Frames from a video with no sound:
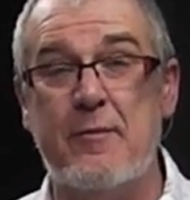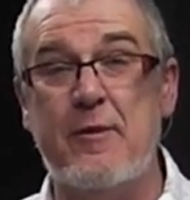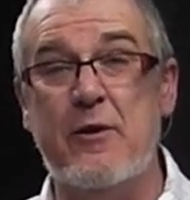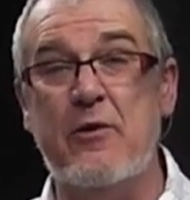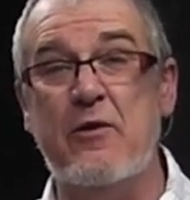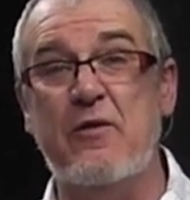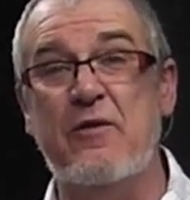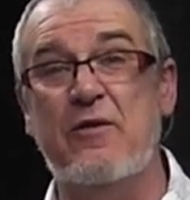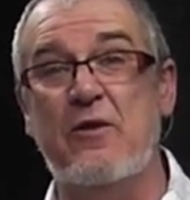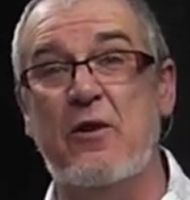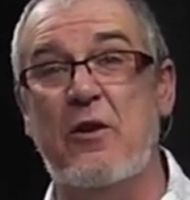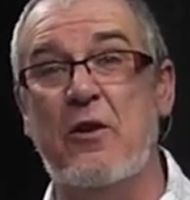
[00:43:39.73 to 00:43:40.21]
our
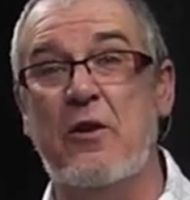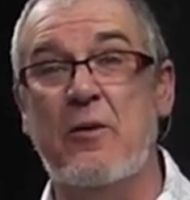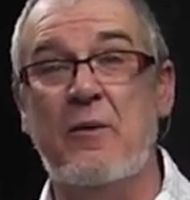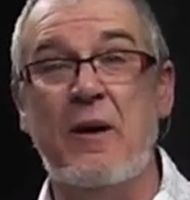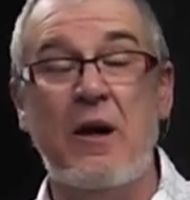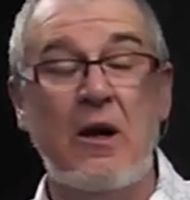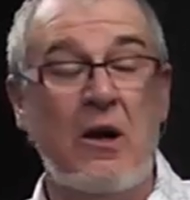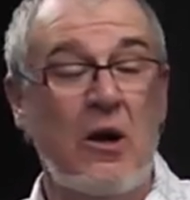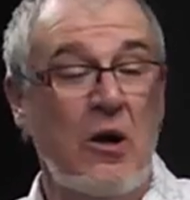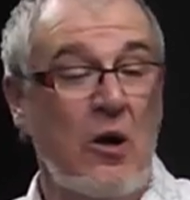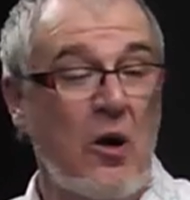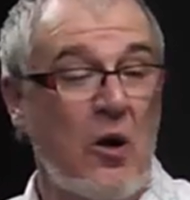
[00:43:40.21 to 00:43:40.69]
forum
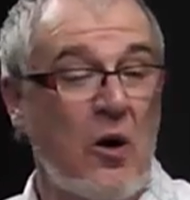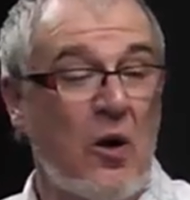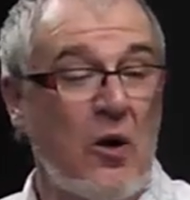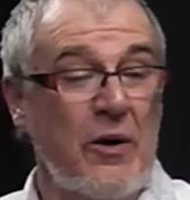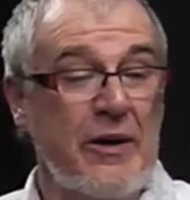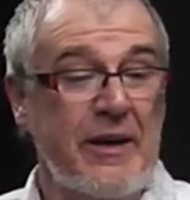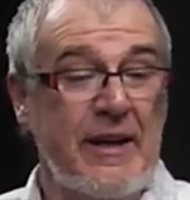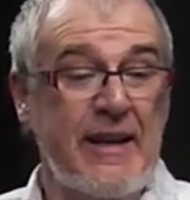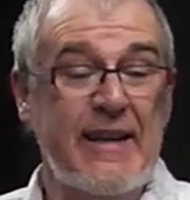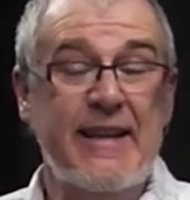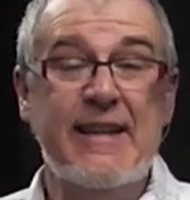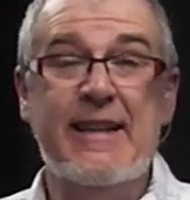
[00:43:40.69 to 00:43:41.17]
or
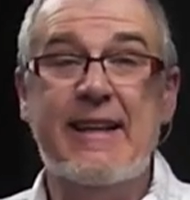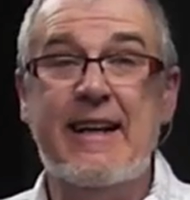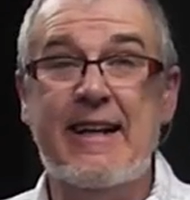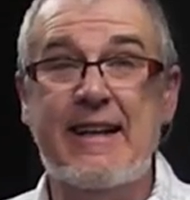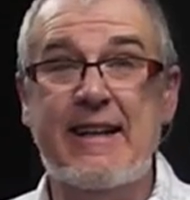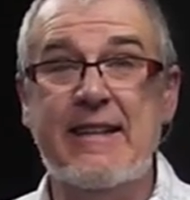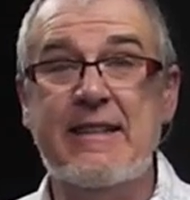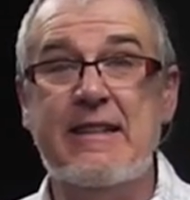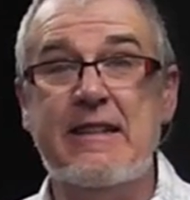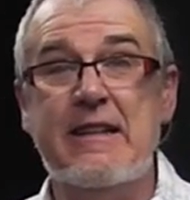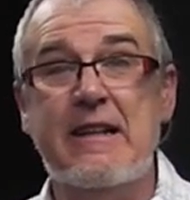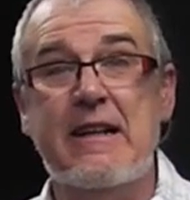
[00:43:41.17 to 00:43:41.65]
you can get
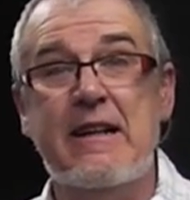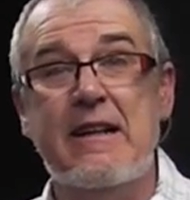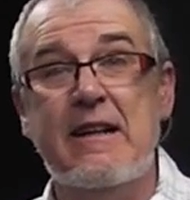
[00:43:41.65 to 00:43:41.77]
it